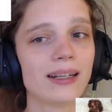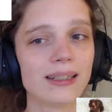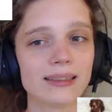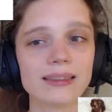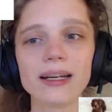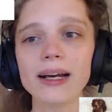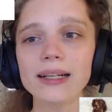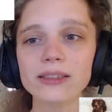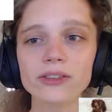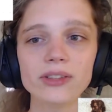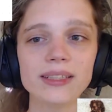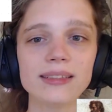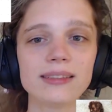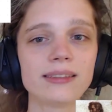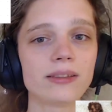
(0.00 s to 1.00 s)
Their
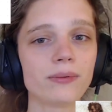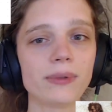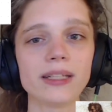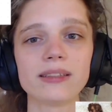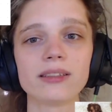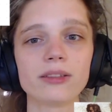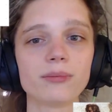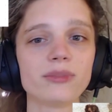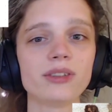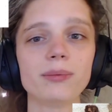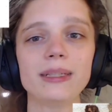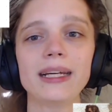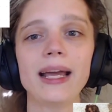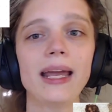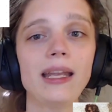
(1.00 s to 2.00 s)
entries we assume to
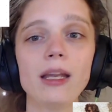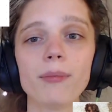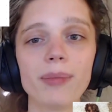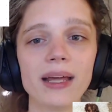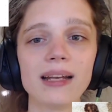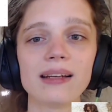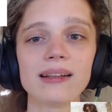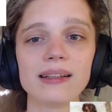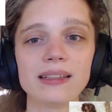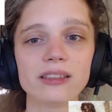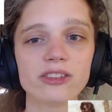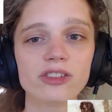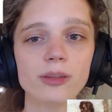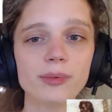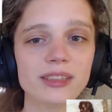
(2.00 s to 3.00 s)
be independently
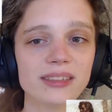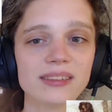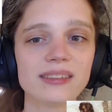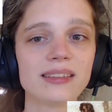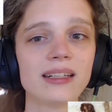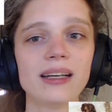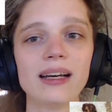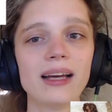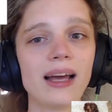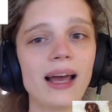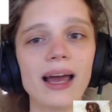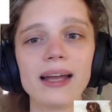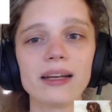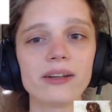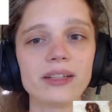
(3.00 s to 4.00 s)
distributed,
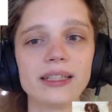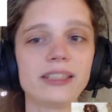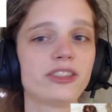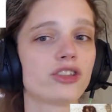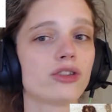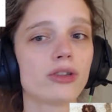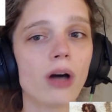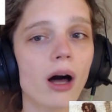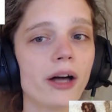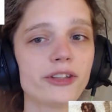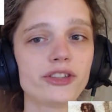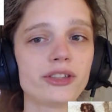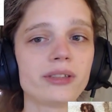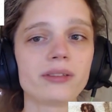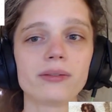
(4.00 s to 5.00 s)
and are each
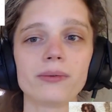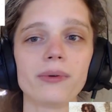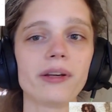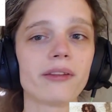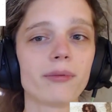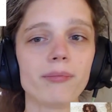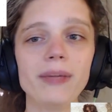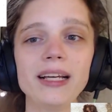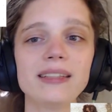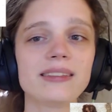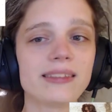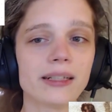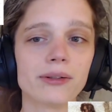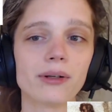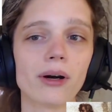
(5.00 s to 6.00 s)
Gaussian with mean
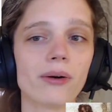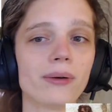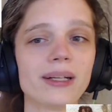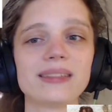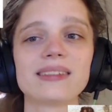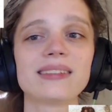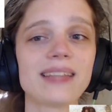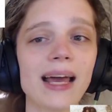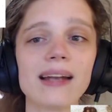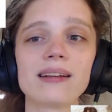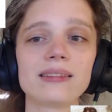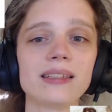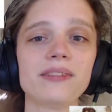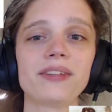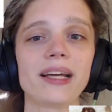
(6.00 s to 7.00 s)
0 and standard
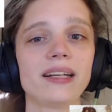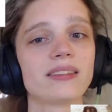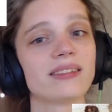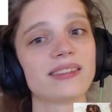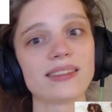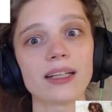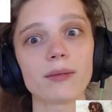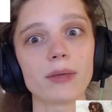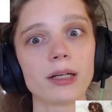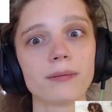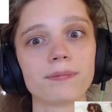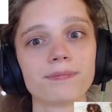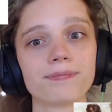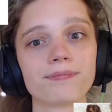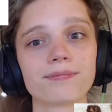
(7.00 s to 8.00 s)
deviation sigma.
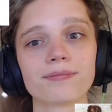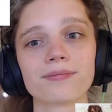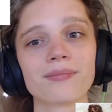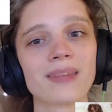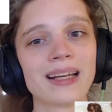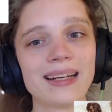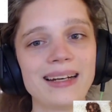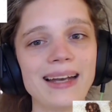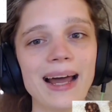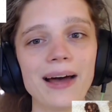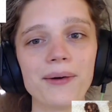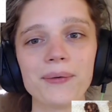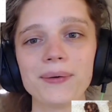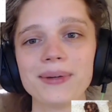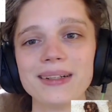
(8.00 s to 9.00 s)

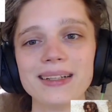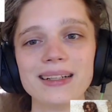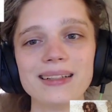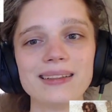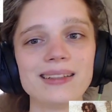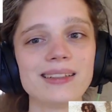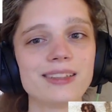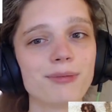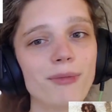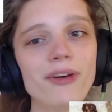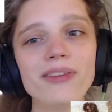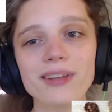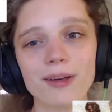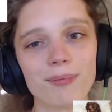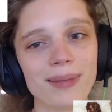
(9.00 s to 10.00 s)
Now, the
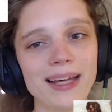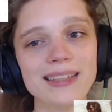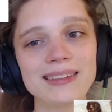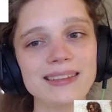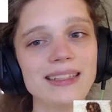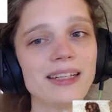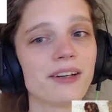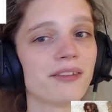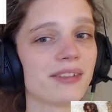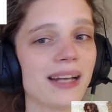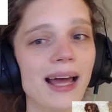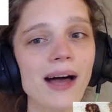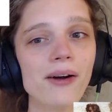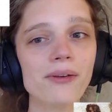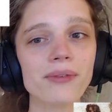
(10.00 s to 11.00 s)
smooth complexity of an
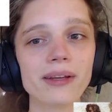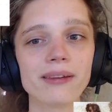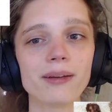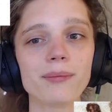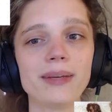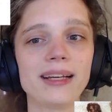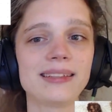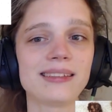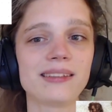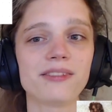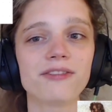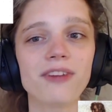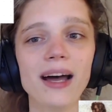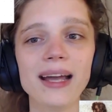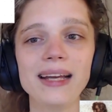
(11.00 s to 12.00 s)
algorithm is
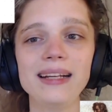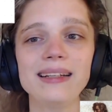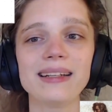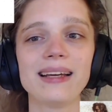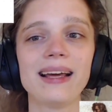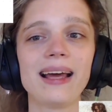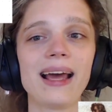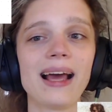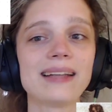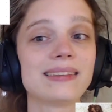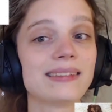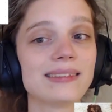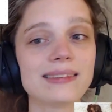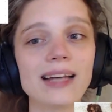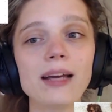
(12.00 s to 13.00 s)
defined as
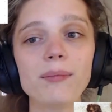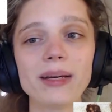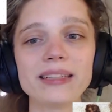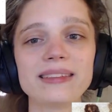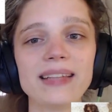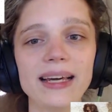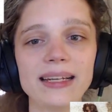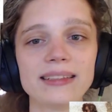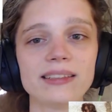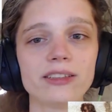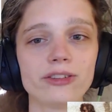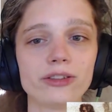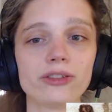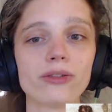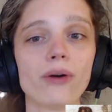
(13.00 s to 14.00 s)
the time it takes
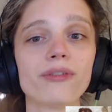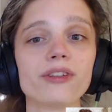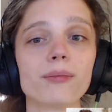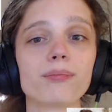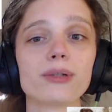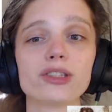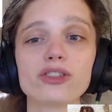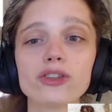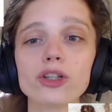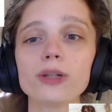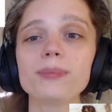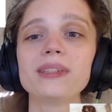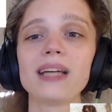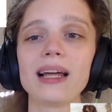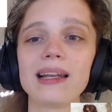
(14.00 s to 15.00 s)
to solve the
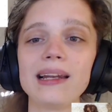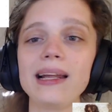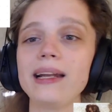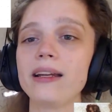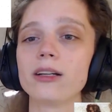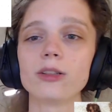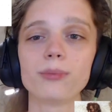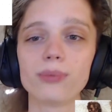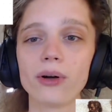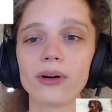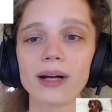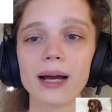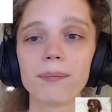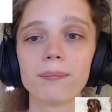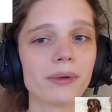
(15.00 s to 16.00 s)
perturbed linear
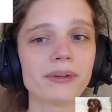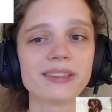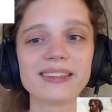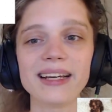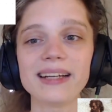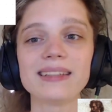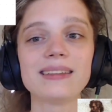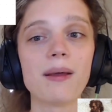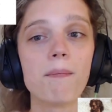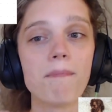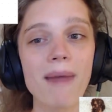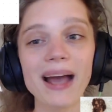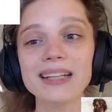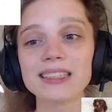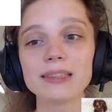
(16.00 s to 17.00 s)
program. We will take the
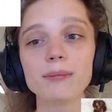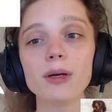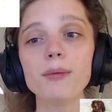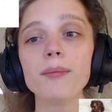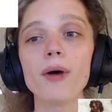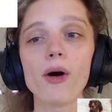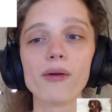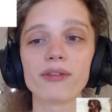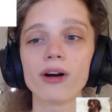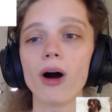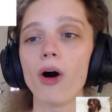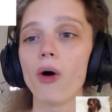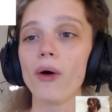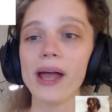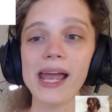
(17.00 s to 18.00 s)
maximum over
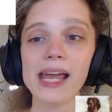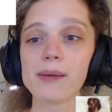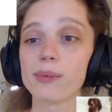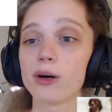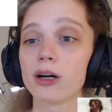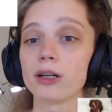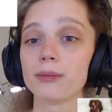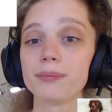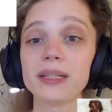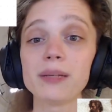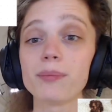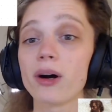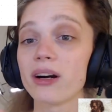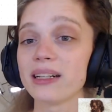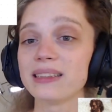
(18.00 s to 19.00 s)
all A bar, B
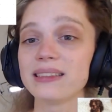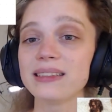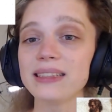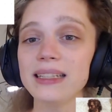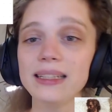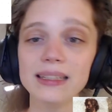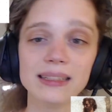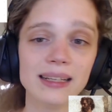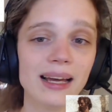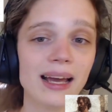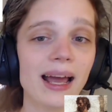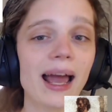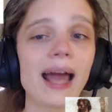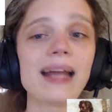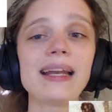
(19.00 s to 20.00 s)
bar, and C,
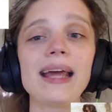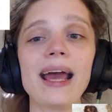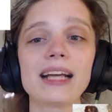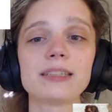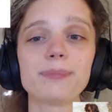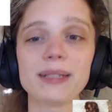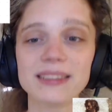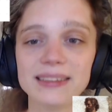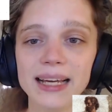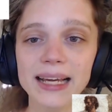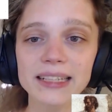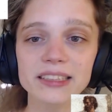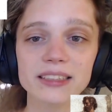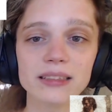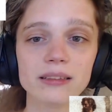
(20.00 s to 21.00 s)
and the
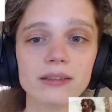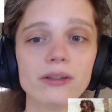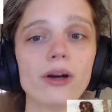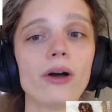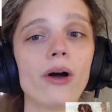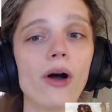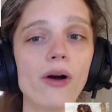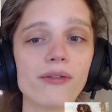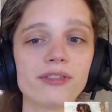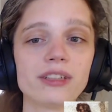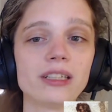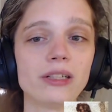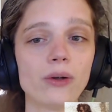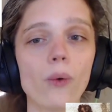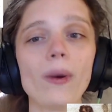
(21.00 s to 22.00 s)
expectation over the
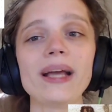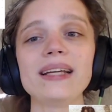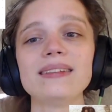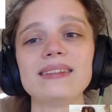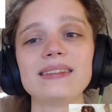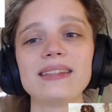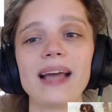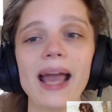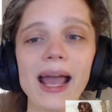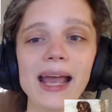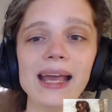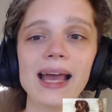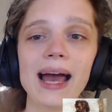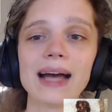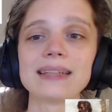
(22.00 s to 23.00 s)
noise A
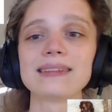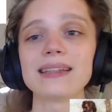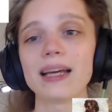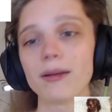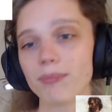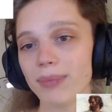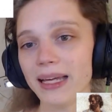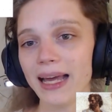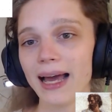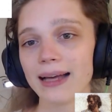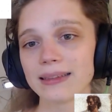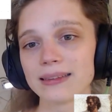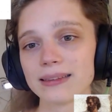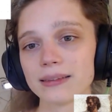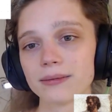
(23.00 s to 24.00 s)
hat and B
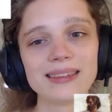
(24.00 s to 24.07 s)
hat.